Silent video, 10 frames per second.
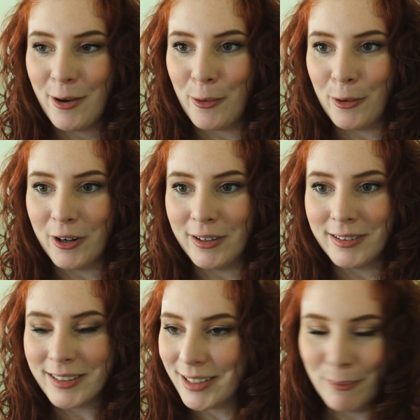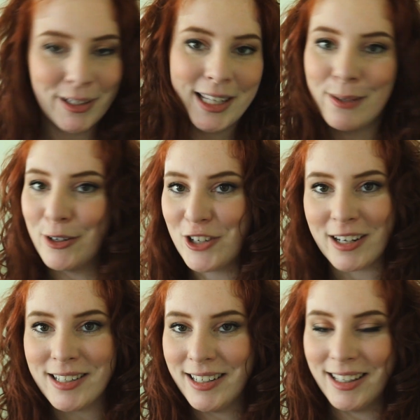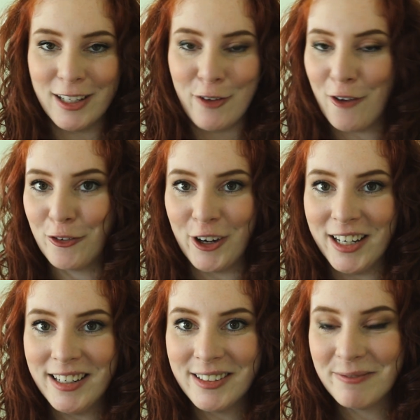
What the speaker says: or completely reject it and live off grid.